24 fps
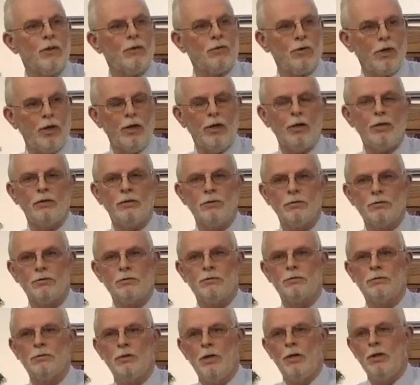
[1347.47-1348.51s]
Okay
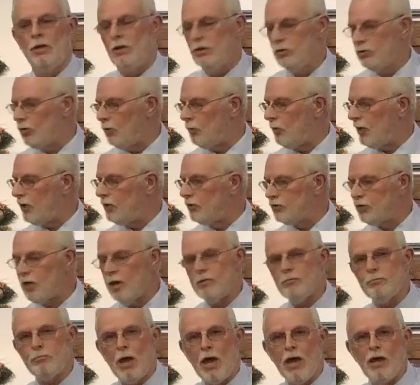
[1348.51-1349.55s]
so we can sit
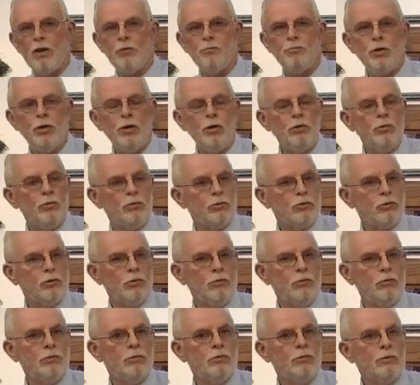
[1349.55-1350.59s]
in padded pews.
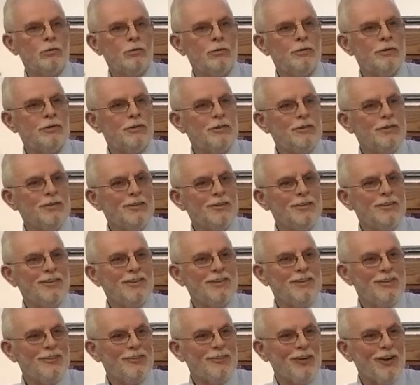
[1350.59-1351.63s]

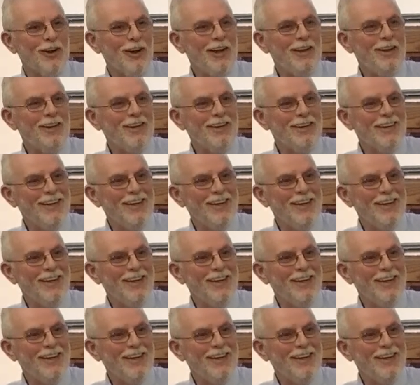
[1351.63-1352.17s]
Right?